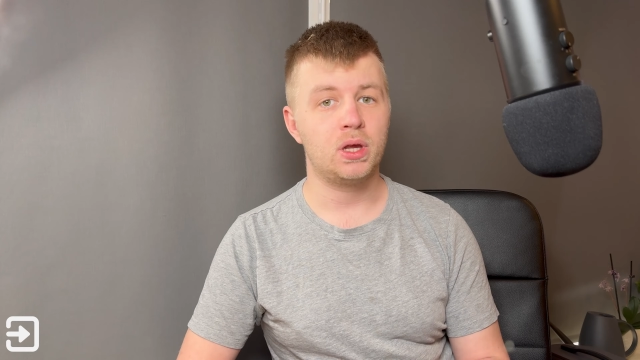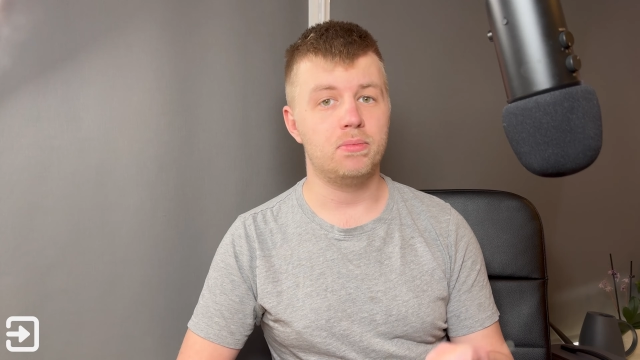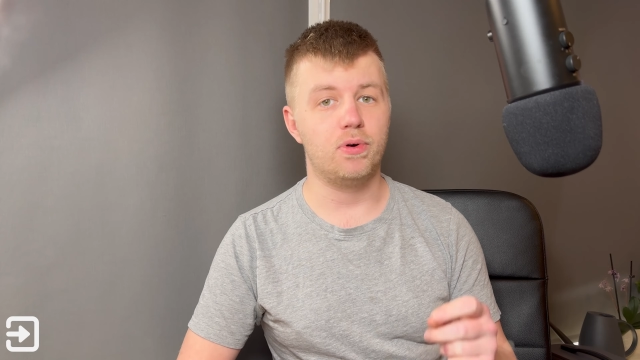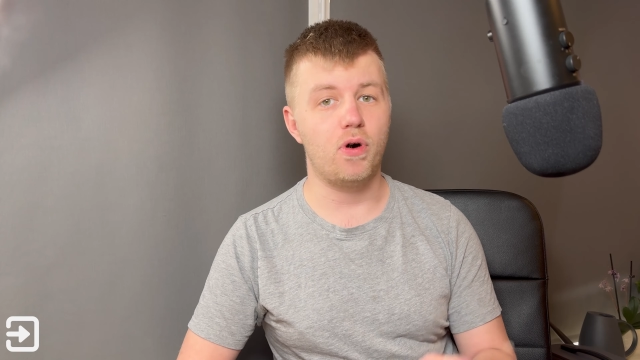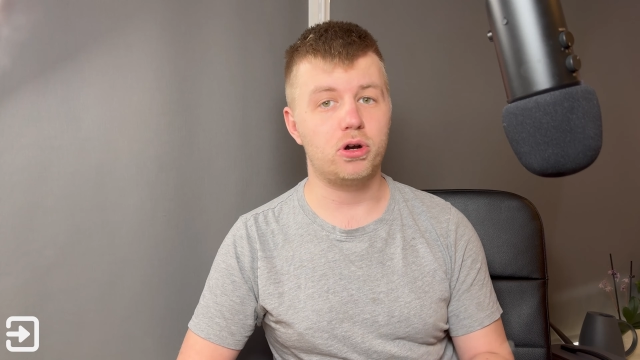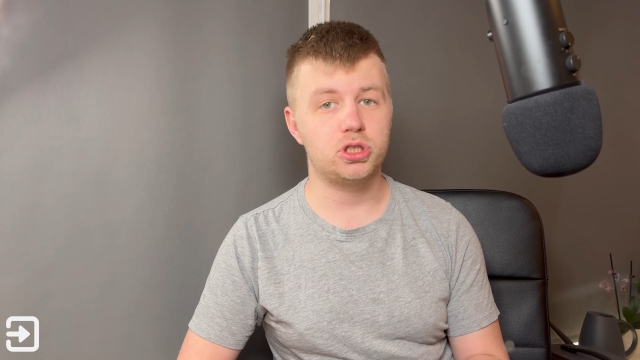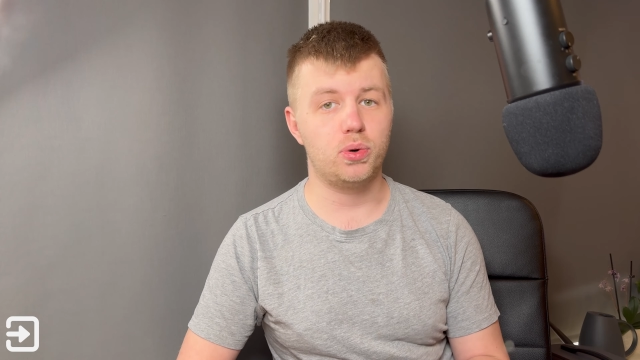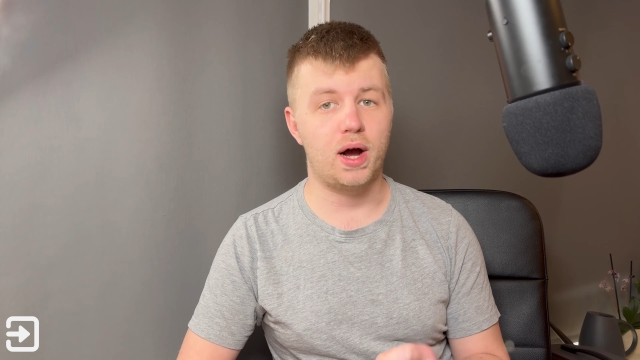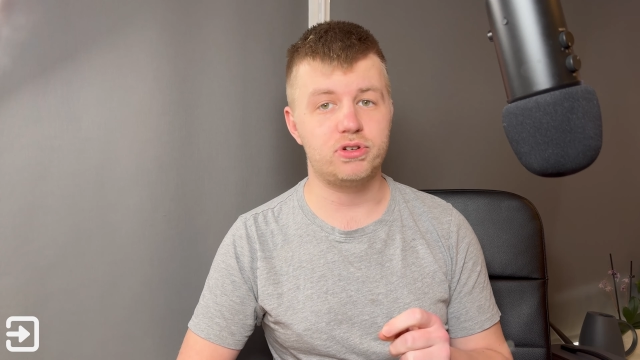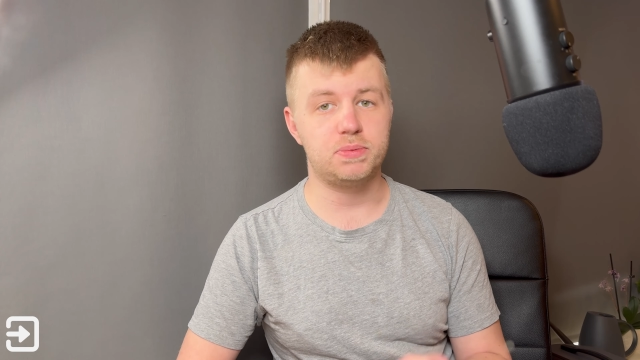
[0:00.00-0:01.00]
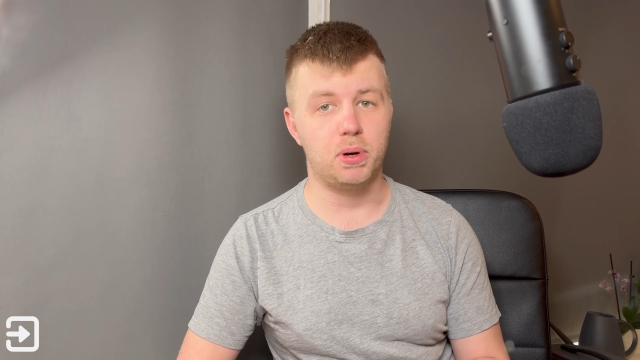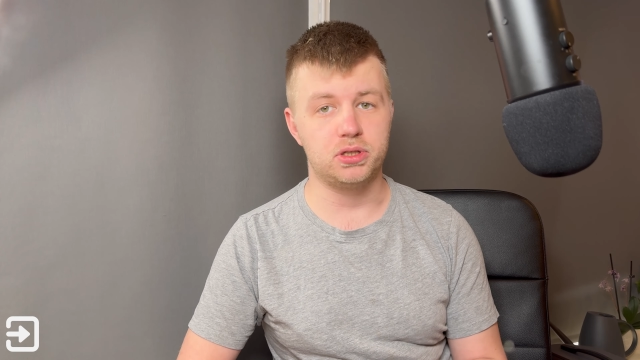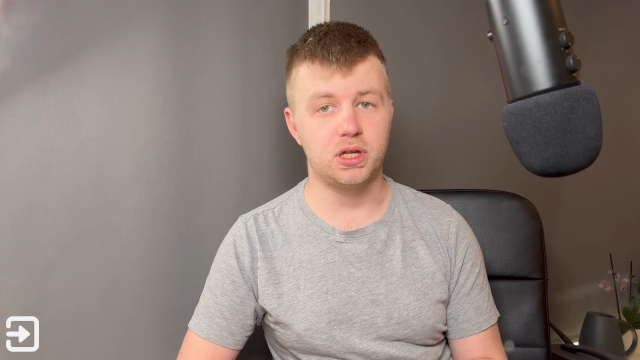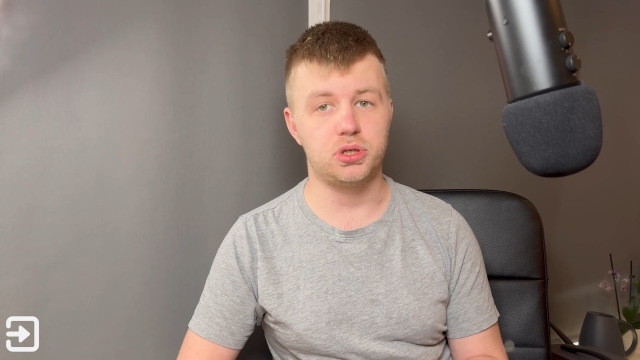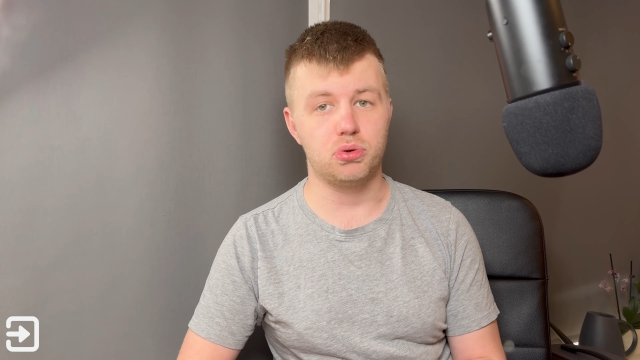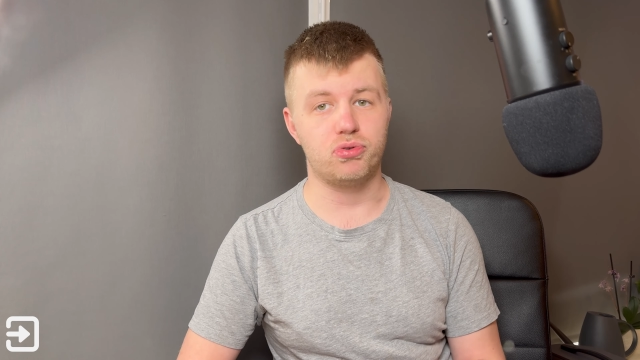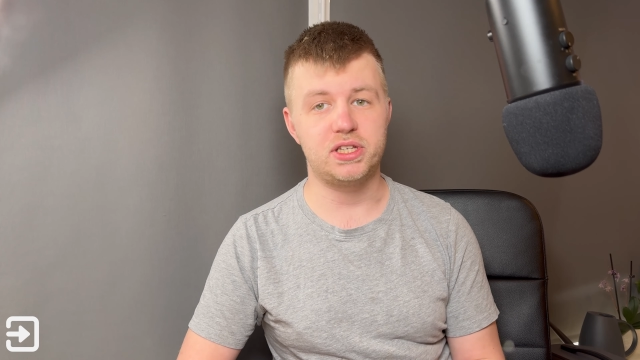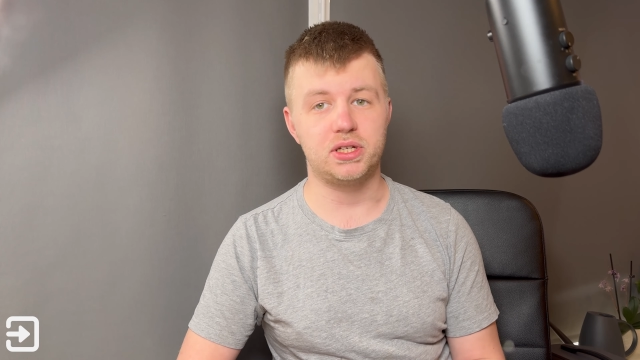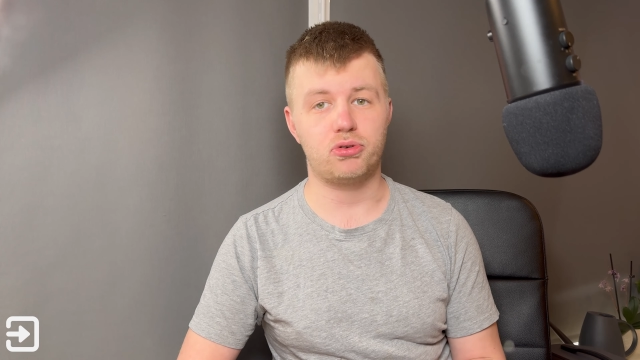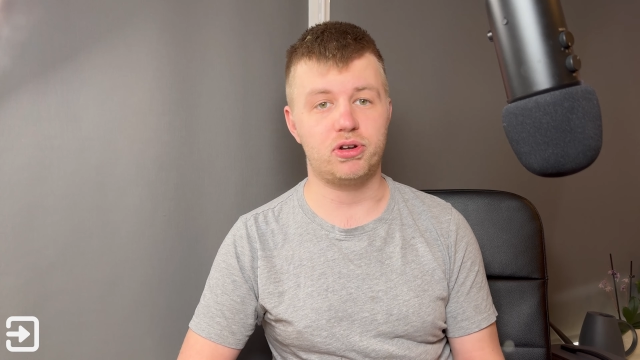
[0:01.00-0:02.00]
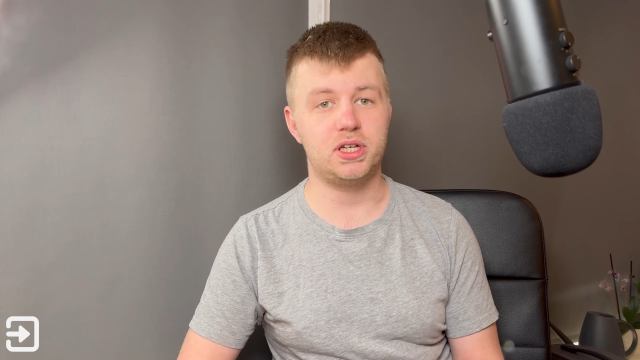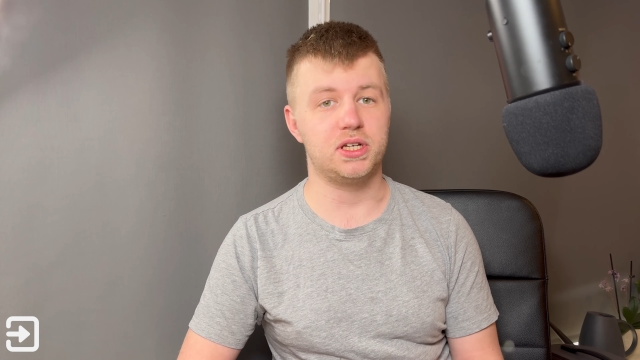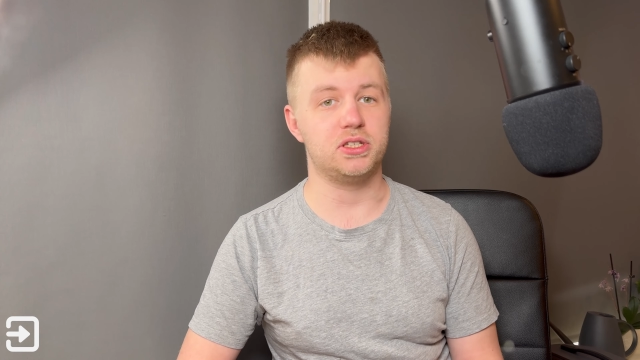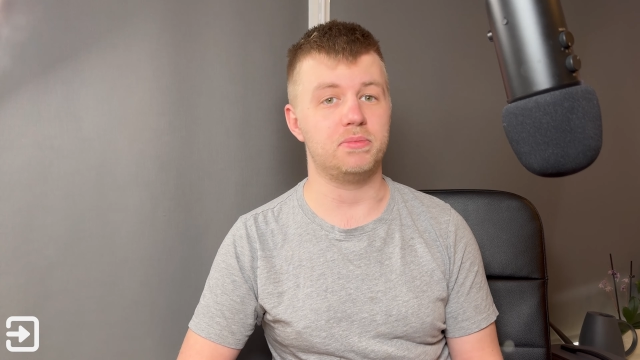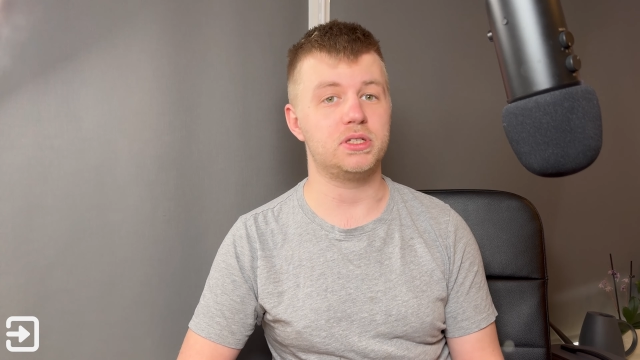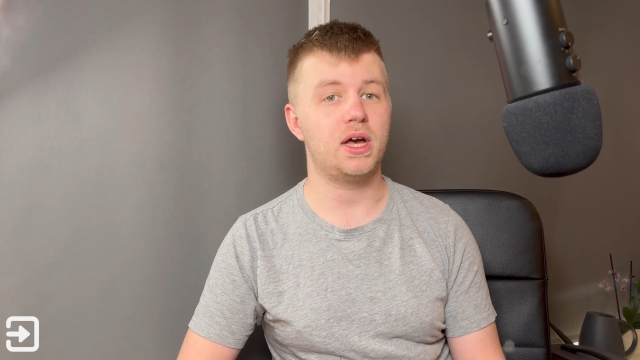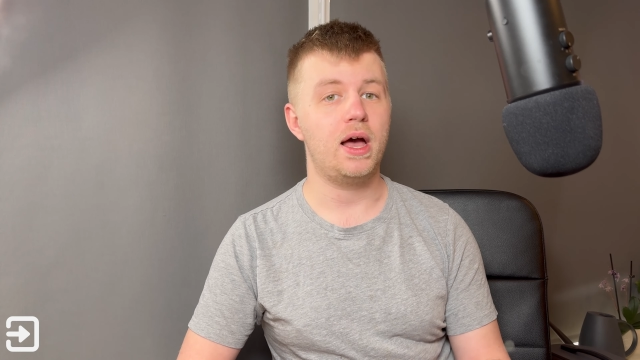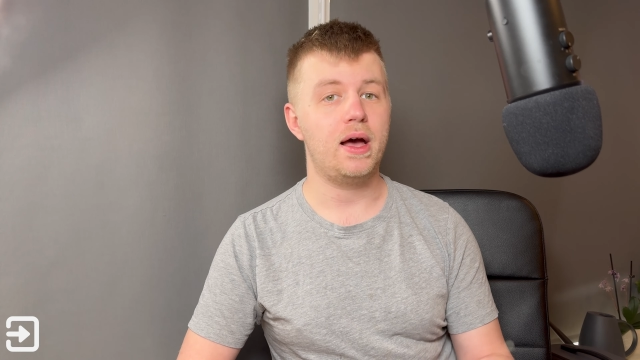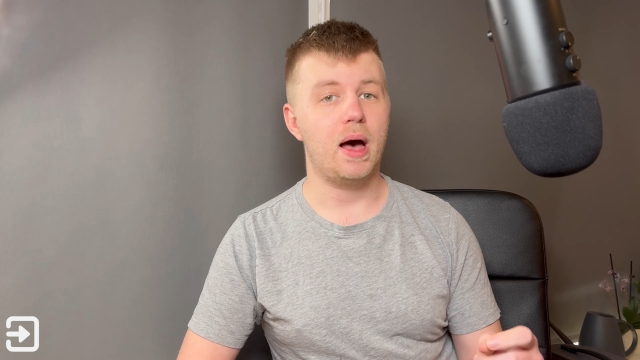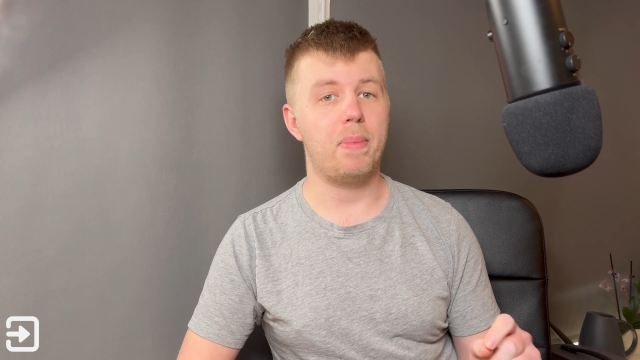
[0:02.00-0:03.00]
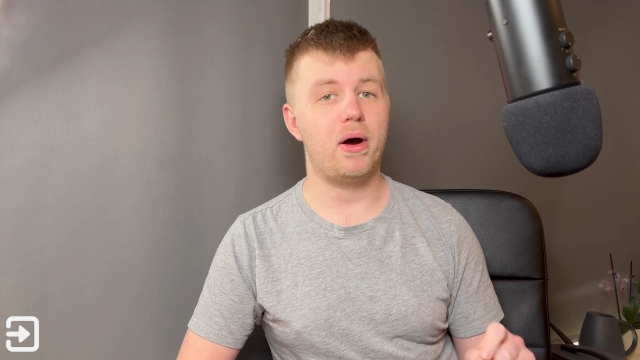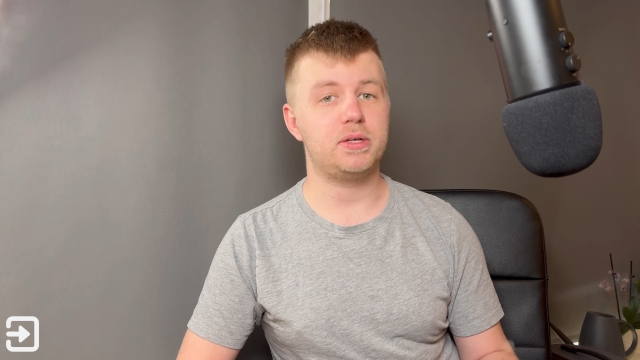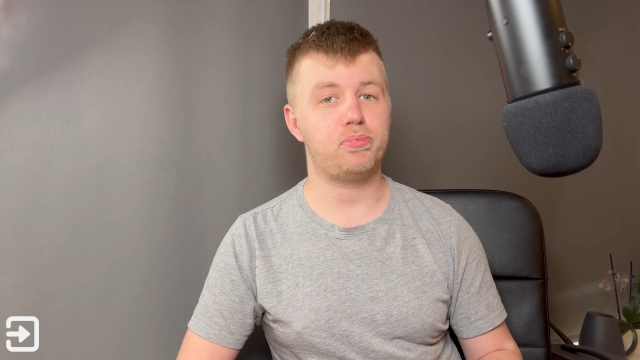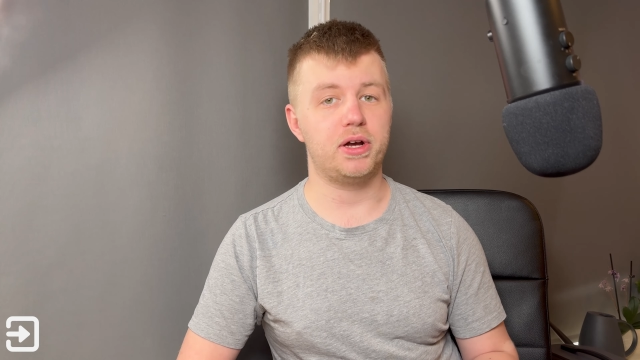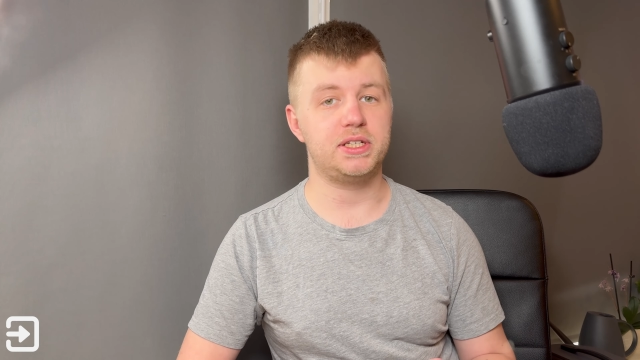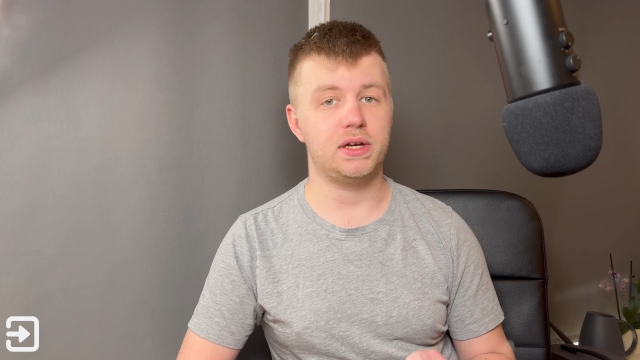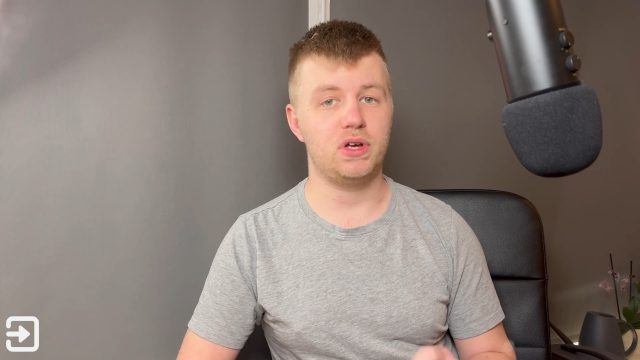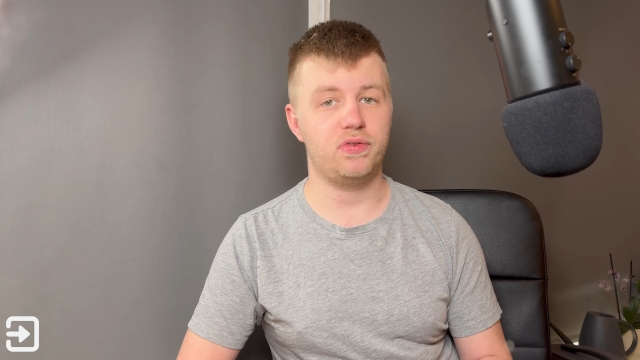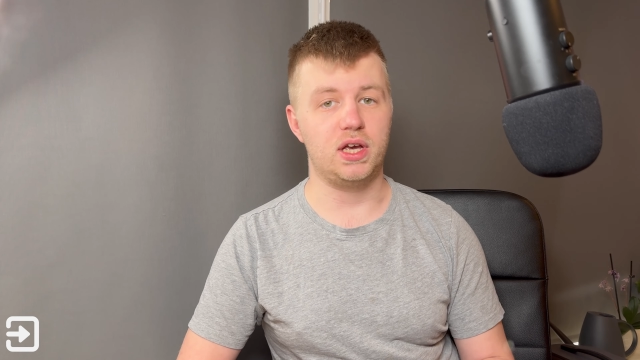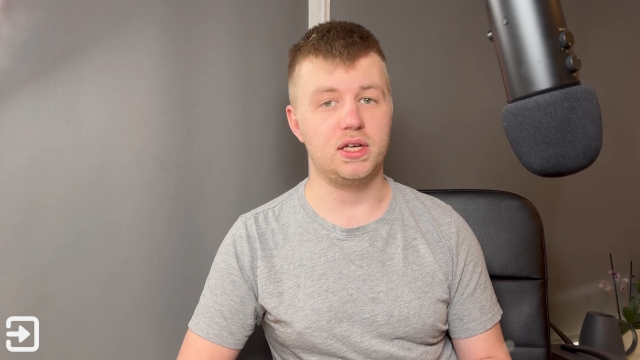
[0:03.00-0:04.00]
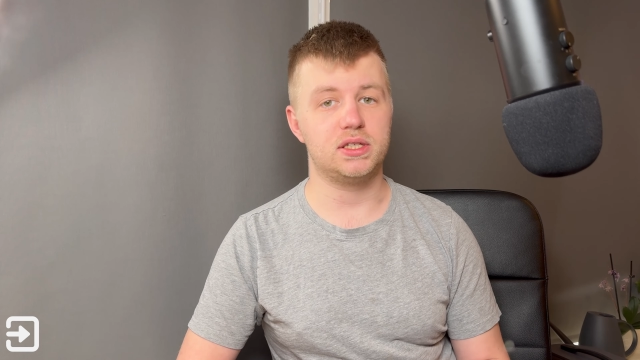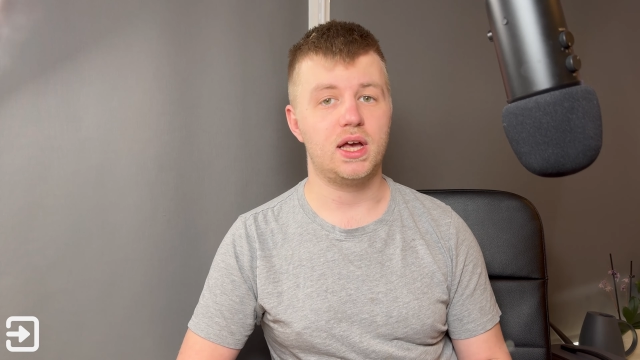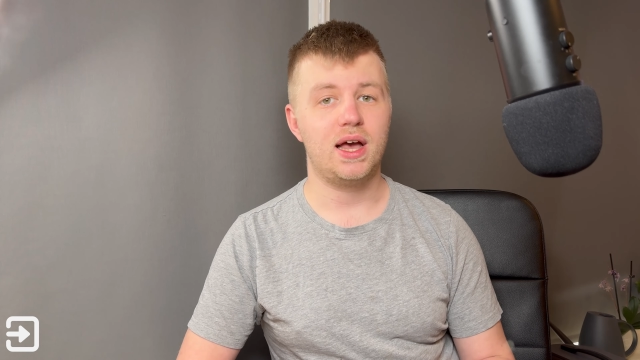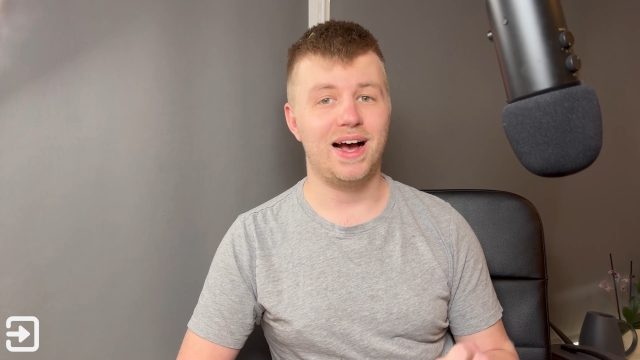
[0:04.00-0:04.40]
But Vauxhall have responded to the recent criticisms about its pricing of EVs,